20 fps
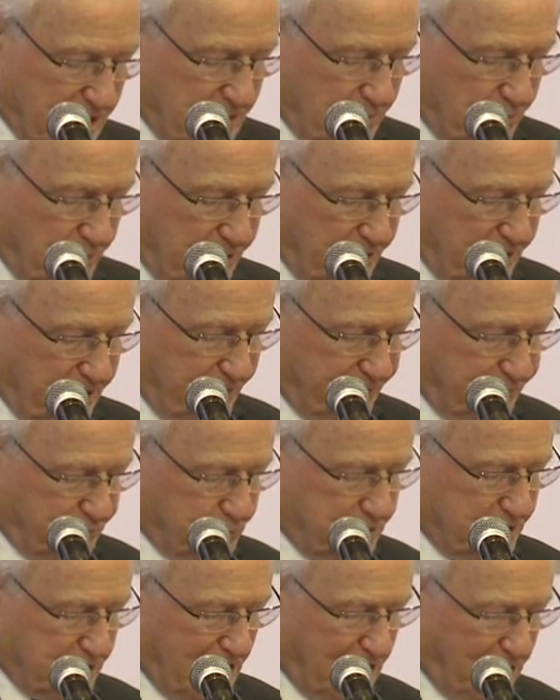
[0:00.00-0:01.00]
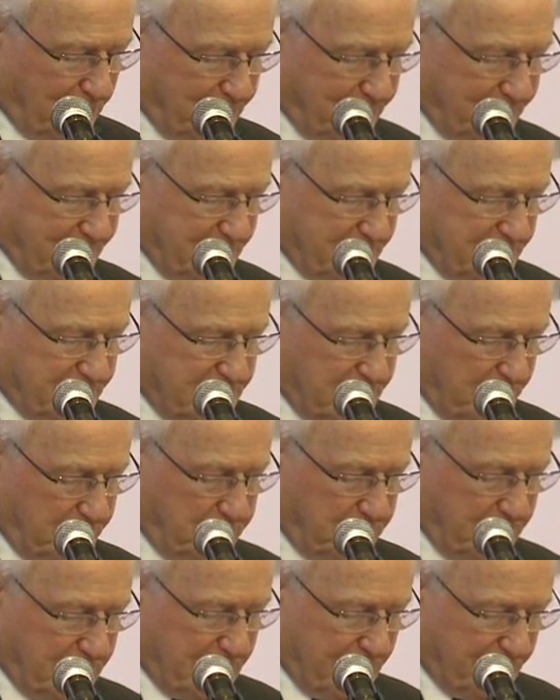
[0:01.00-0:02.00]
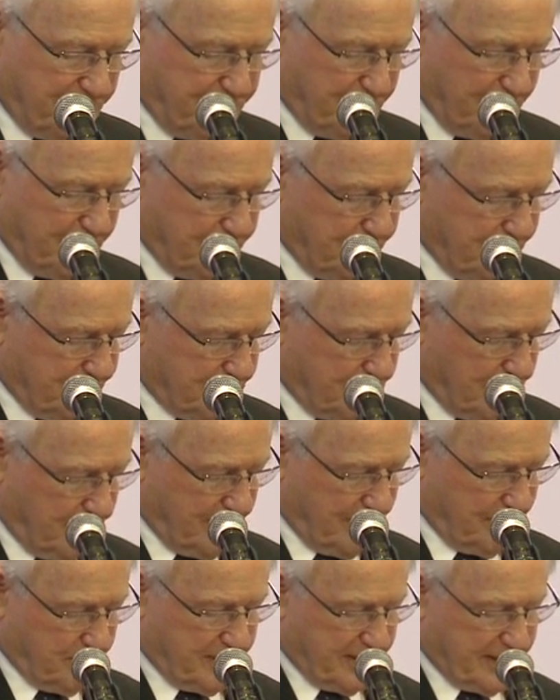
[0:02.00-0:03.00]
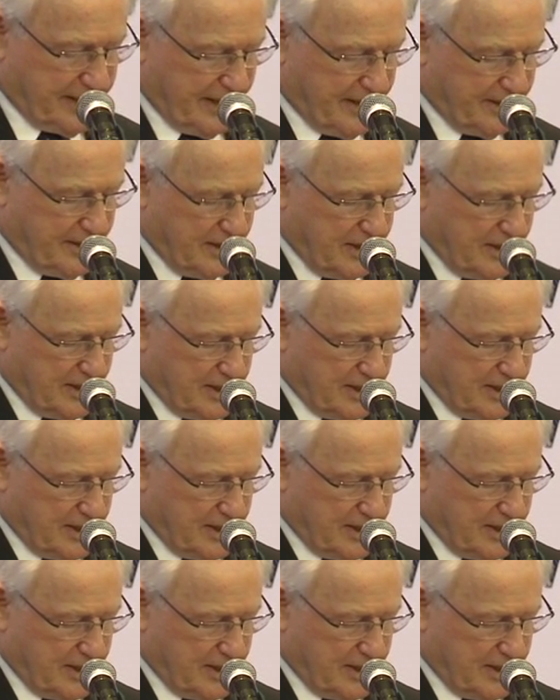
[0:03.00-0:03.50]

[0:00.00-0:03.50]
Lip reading: We are therefore narrowing and deepening our focus so that we can